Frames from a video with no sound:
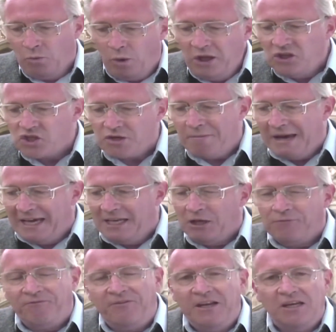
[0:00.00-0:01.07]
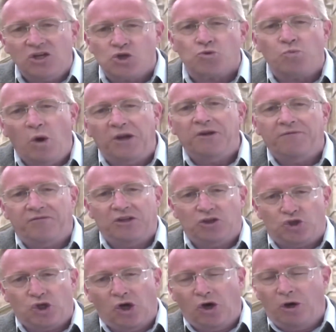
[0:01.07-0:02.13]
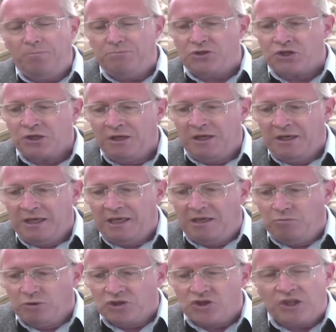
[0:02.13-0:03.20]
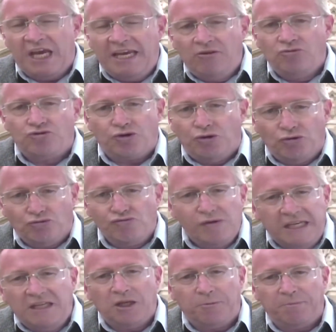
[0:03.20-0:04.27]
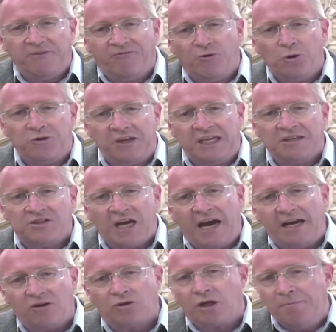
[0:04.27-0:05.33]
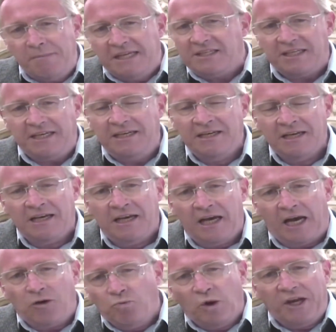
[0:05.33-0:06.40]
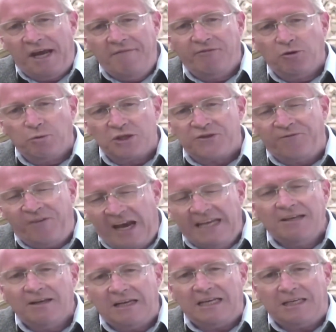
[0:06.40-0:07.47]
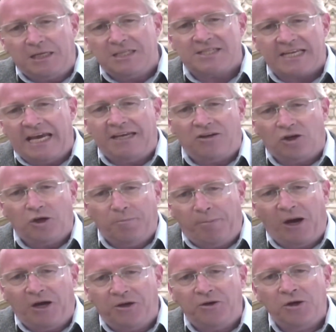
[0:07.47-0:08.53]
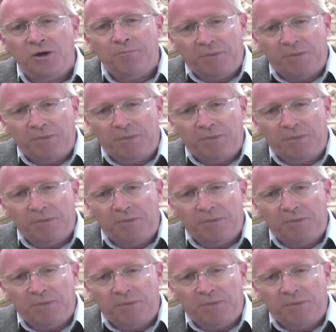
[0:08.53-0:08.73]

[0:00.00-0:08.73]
Once a man had finished one of the jobs, he was then to read it before the entire committee And whatever was finally decided upon